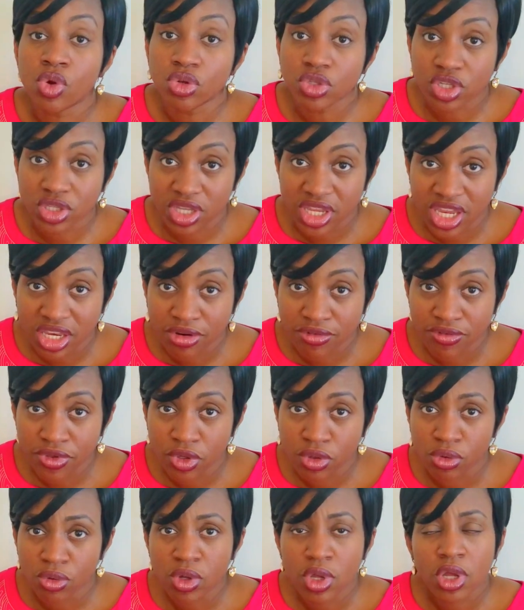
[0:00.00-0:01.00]
to the
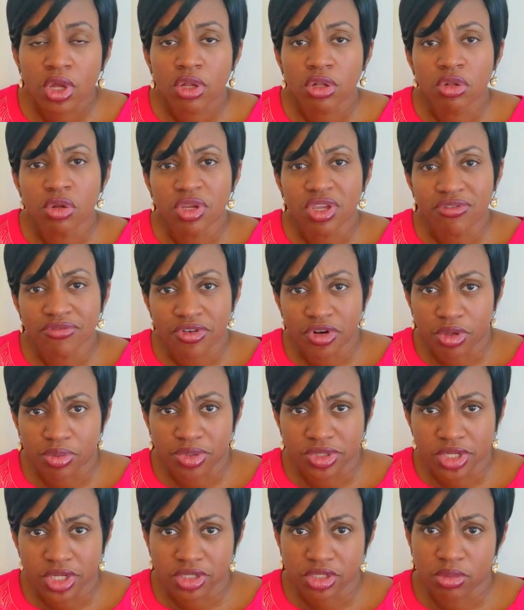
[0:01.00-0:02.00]
interview looking very
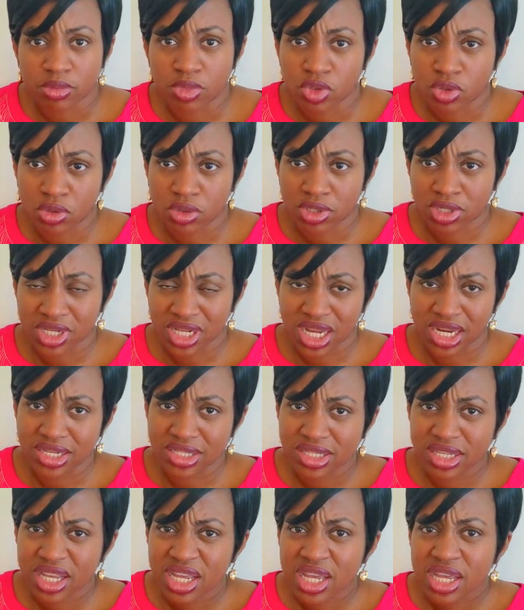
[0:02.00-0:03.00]
presentable. A
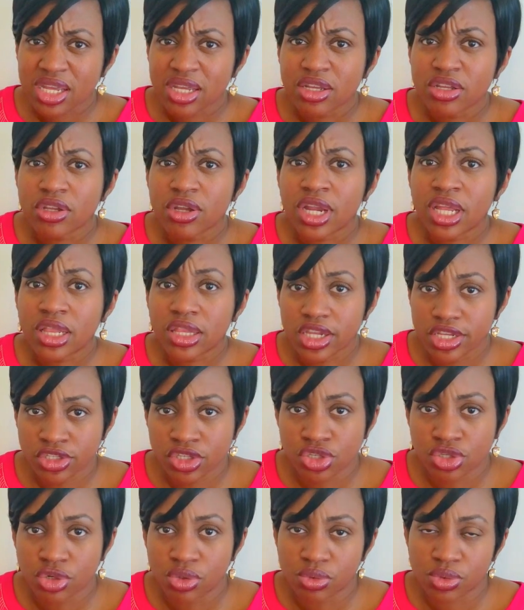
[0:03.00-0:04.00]
nice, clean
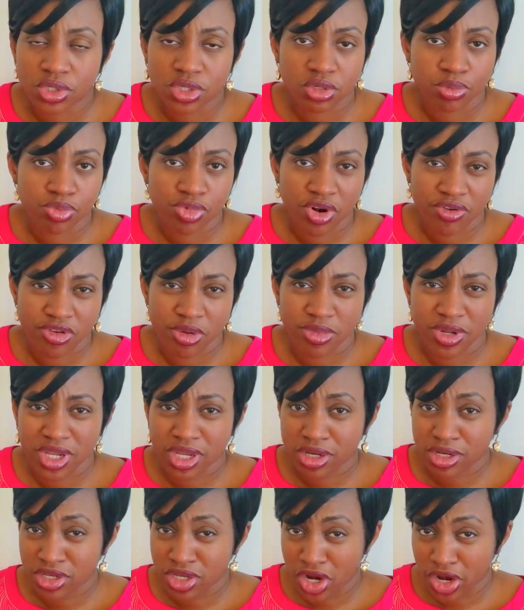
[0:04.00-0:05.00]
suit,
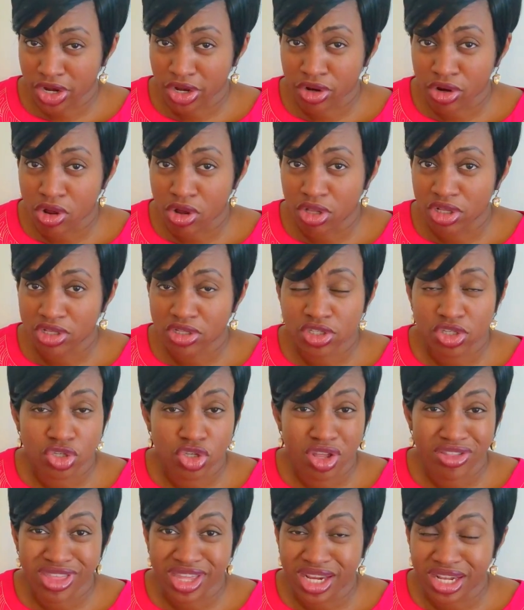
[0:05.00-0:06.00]
preferably darker colors, so
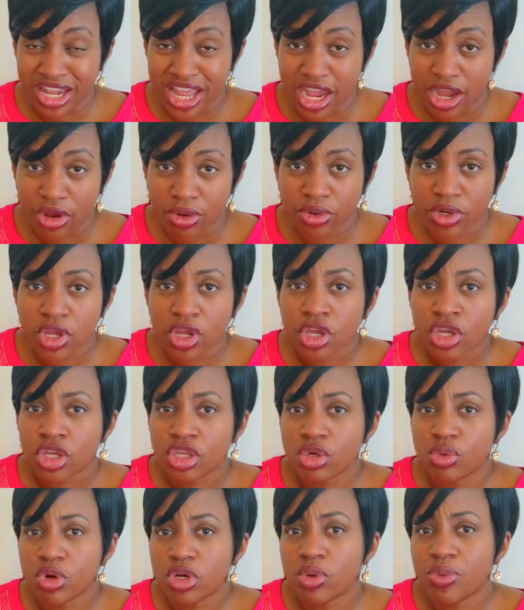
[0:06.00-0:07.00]
nothing loud.
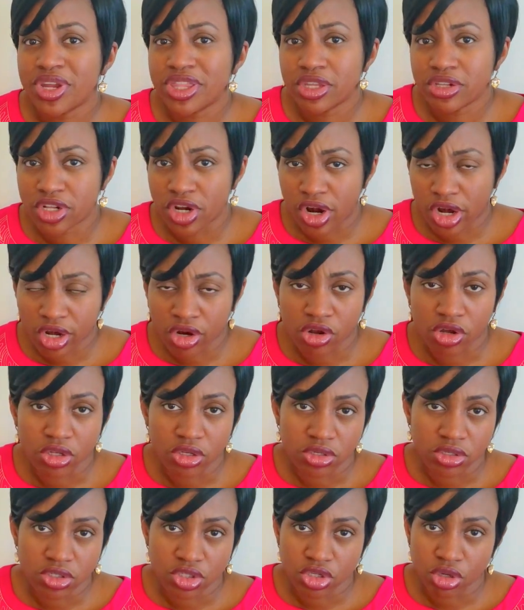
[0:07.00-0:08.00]
You want to wear the dark
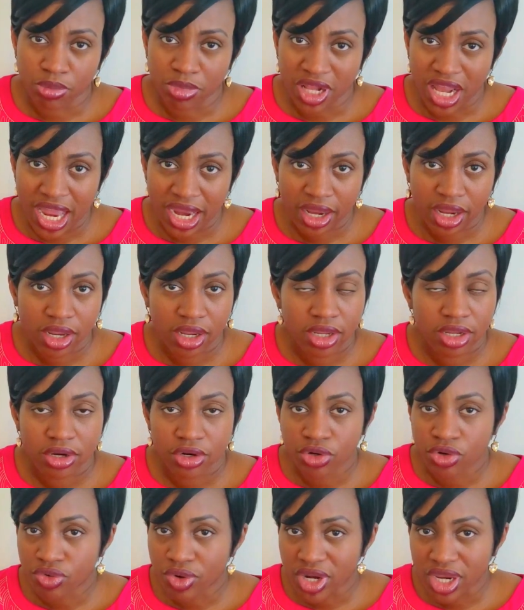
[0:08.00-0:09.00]
colors, your black,
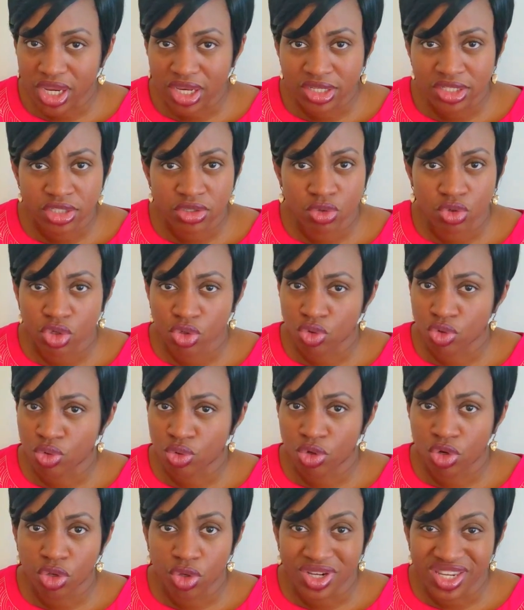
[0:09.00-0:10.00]
grays, or
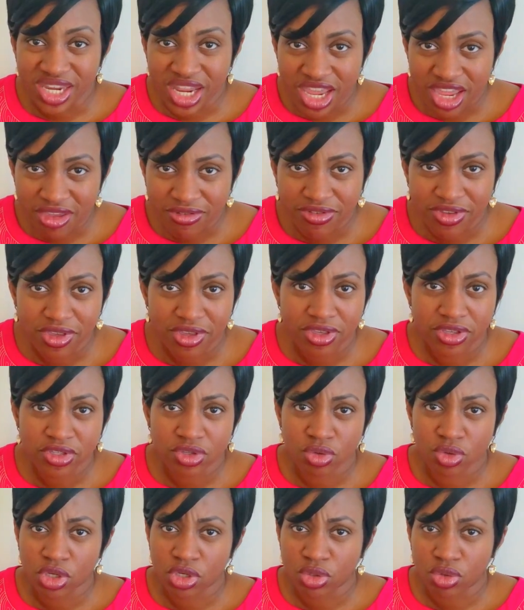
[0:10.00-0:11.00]
your navies,
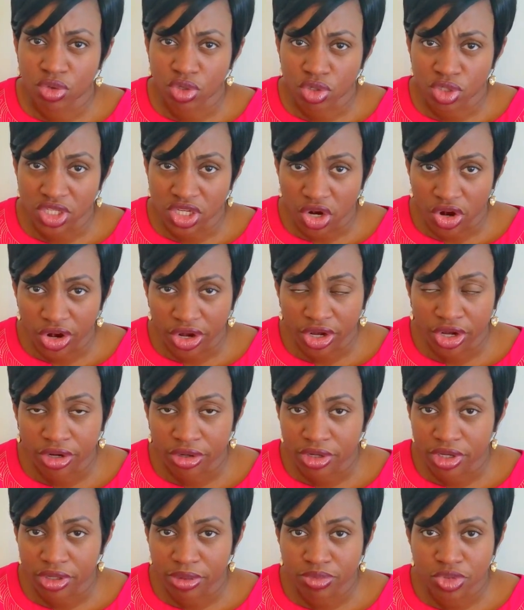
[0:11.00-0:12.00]
or your dark
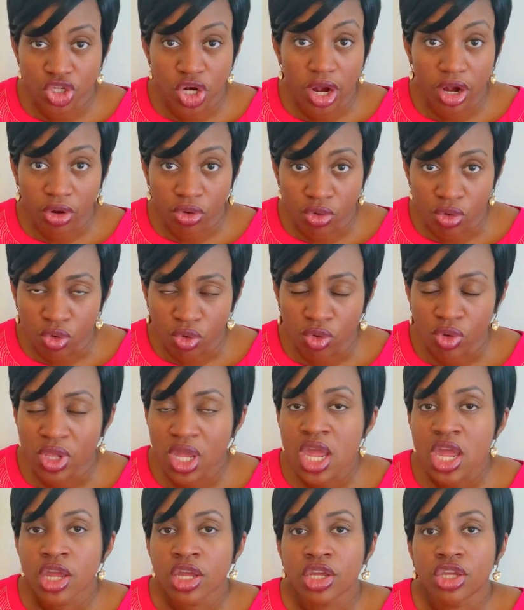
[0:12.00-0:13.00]
charcoal.
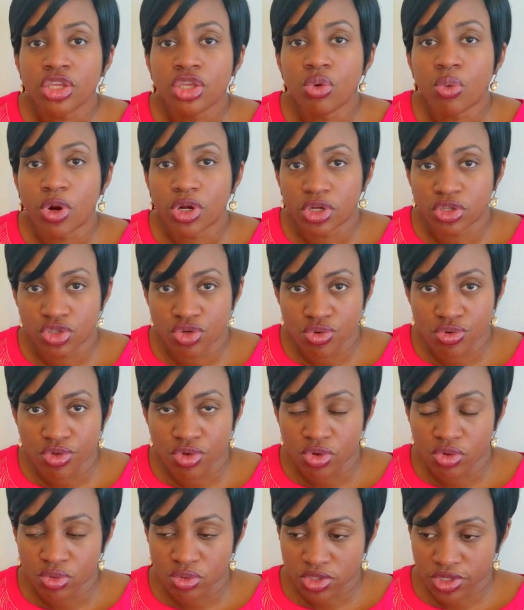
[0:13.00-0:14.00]
You want to do
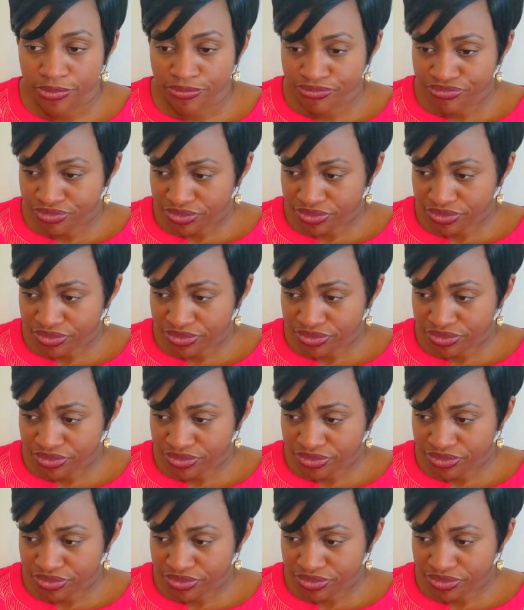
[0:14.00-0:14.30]
those.